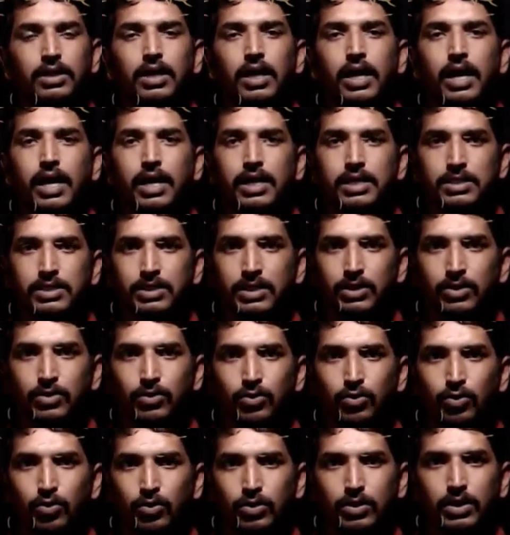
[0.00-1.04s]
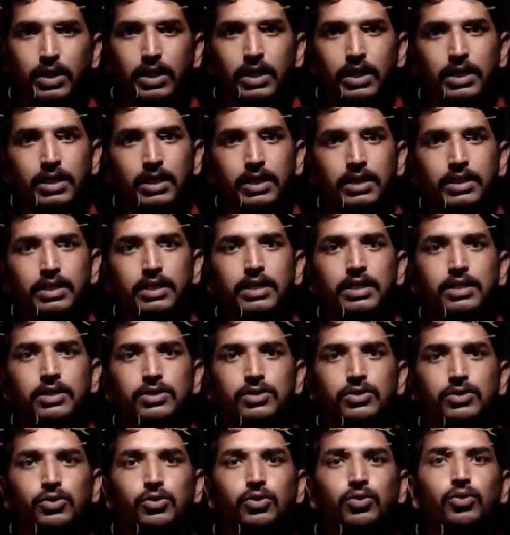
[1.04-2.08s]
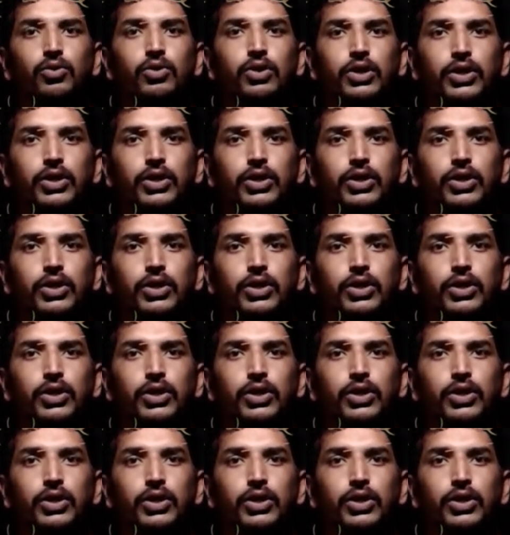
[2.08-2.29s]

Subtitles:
As you know that there is no